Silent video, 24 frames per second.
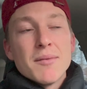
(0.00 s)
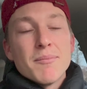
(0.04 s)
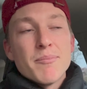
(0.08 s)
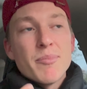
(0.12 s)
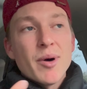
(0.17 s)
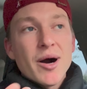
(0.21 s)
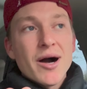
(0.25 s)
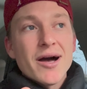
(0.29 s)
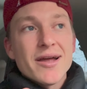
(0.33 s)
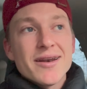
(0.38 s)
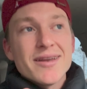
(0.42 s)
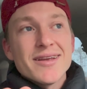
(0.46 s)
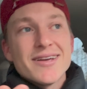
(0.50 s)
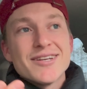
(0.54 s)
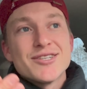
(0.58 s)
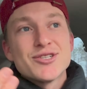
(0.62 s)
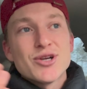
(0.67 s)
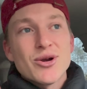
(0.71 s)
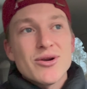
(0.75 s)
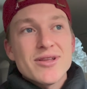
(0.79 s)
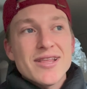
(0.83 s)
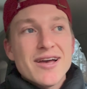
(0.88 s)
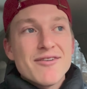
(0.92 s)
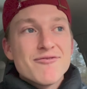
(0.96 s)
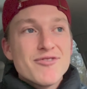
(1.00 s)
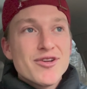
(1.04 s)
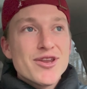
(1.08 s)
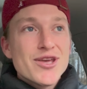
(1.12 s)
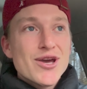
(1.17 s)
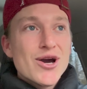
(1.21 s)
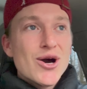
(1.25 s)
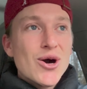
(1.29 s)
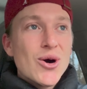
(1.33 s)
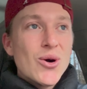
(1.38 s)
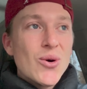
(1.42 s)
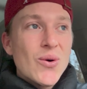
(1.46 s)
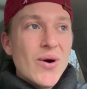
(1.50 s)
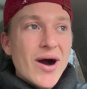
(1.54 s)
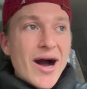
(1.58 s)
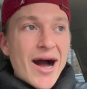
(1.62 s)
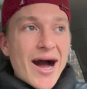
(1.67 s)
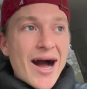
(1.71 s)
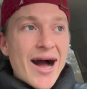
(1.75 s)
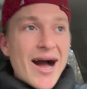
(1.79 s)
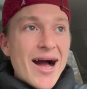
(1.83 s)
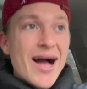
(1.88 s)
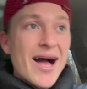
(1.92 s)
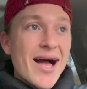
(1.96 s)
But during that video,
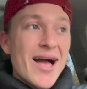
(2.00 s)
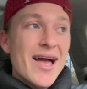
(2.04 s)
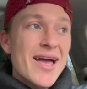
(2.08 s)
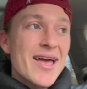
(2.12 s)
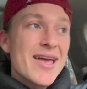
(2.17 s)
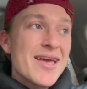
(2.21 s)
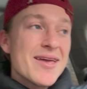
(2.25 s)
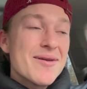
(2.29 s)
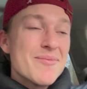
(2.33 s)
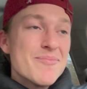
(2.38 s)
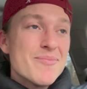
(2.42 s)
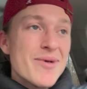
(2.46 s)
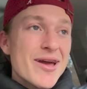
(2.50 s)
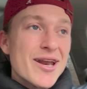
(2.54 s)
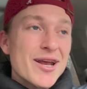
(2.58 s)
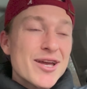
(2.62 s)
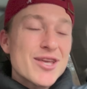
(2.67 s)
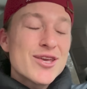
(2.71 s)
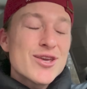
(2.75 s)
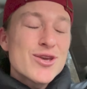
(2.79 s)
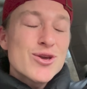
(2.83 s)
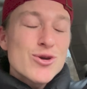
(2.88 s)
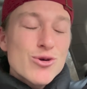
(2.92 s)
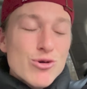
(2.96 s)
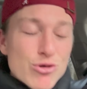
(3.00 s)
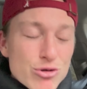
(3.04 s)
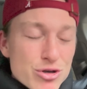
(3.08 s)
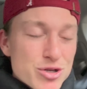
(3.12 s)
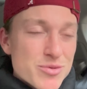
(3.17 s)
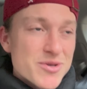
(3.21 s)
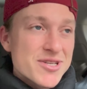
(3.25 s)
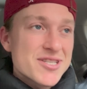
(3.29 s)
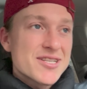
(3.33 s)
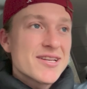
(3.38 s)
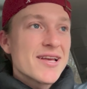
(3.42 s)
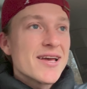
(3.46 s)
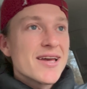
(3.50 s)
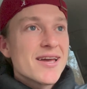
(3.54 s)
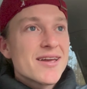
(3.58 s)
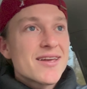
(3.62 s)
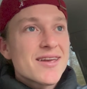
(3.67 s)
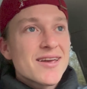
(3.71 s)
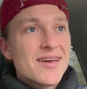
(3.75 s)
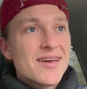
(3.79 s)
I made a huge mistake